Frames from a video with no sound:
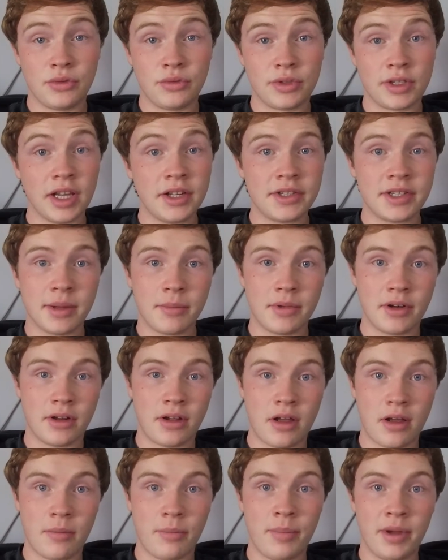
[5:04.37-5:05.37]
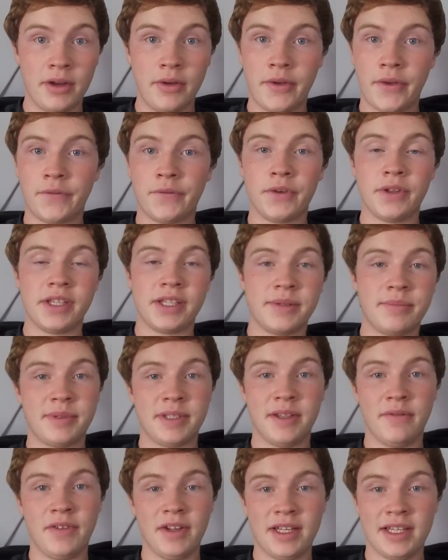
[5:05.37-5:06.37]
touch them at all, but it was for the
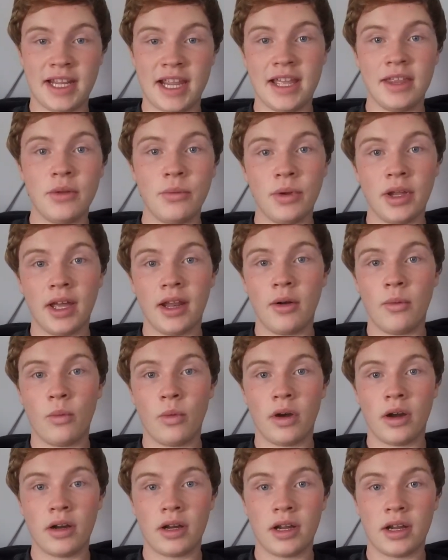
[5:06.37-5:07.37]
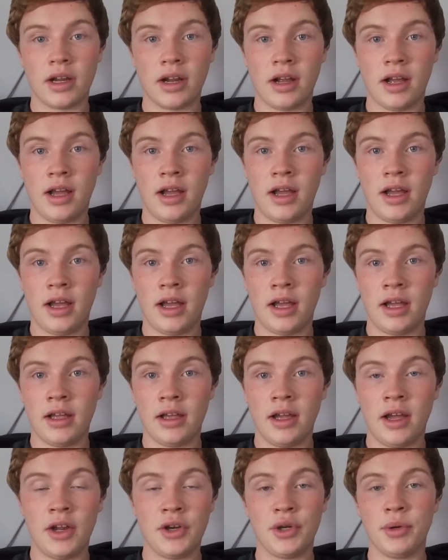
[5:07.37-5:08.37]
specific day that we got to work
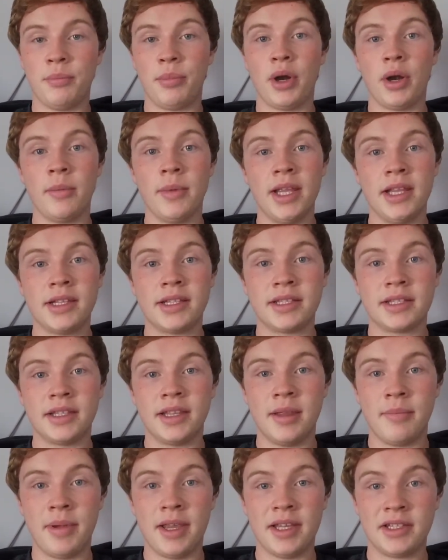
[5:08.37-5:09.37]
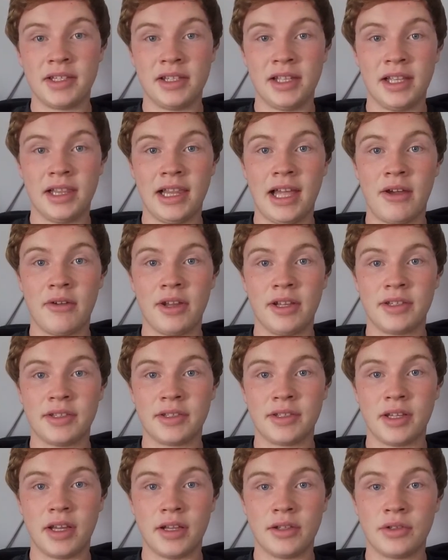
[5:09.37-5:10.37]
under permits that basically allowed
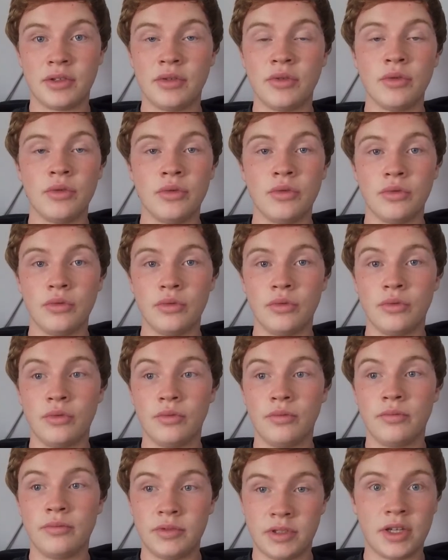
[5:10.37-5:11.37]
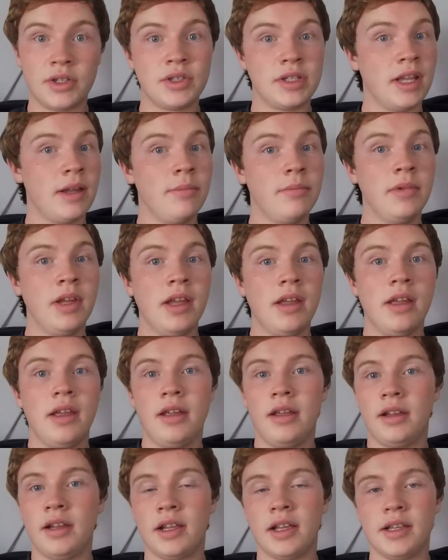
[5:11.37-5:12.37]
us to touch them,
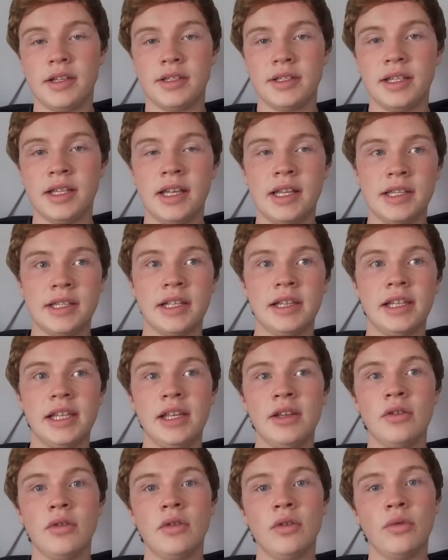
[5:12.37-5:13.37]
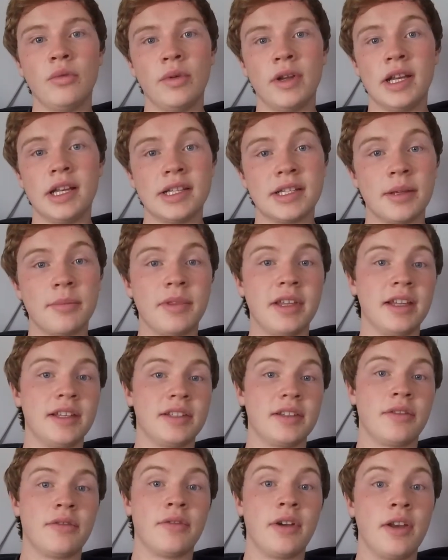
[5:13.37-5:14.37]
because it is illegal when something
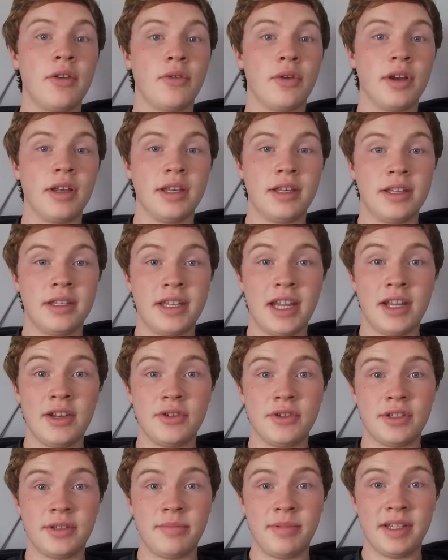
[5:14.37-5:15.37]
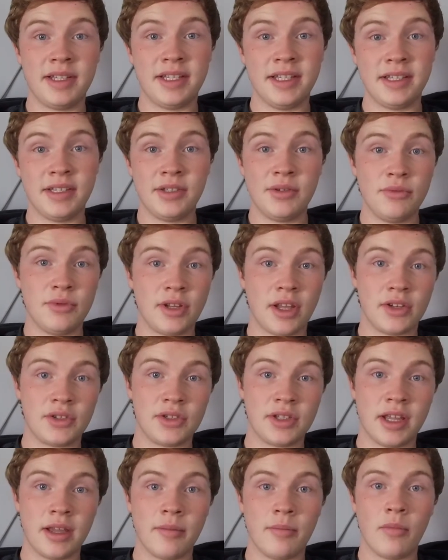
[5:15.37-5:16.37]
is a threatened or endangered species to
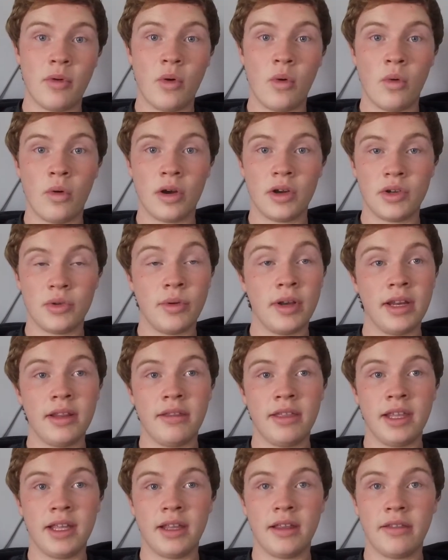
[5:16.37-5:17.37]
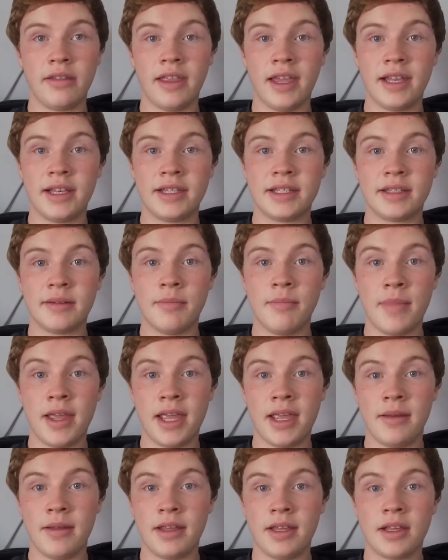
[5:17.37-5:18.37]
touch them or do anything that
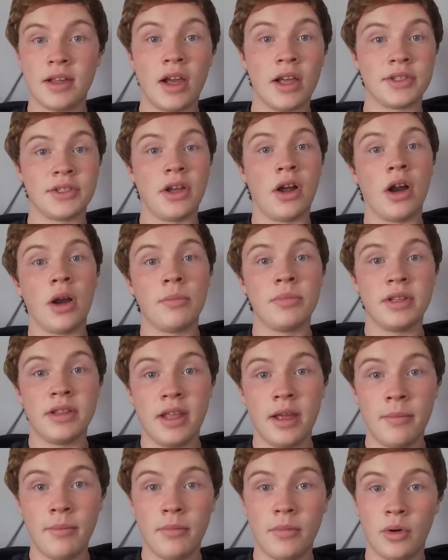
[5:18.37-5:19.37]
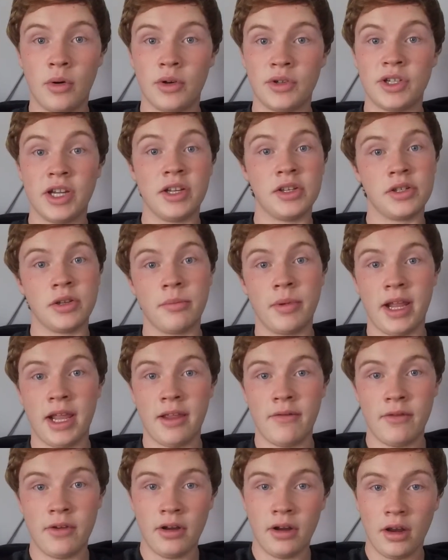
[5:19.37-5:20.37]
may cause harm to them or change their
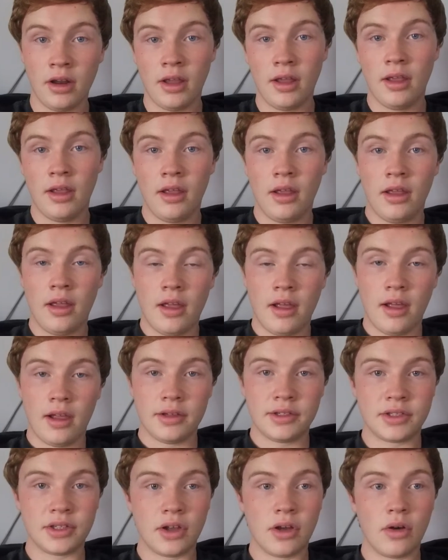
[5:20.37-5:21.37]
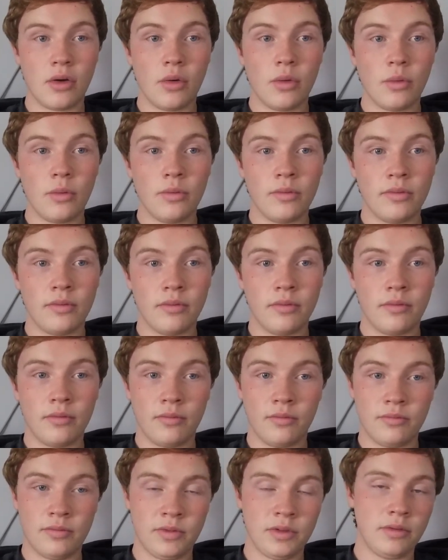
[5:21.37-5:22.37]
behavior. So
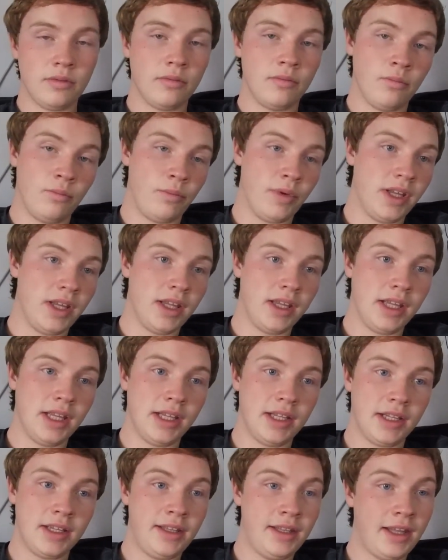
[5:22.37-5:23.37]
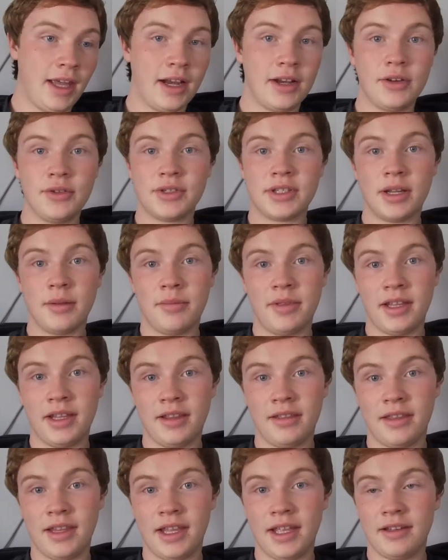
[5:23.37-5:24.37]
we got to do
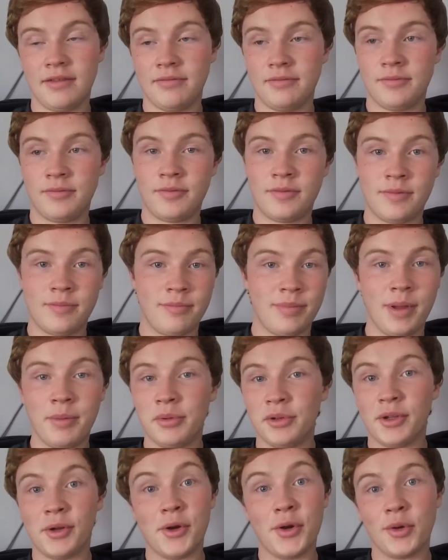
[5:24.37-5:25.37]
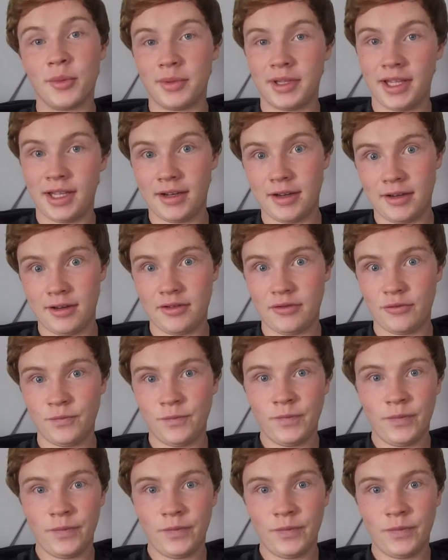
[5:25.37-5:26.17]
something that people don't normally get to do.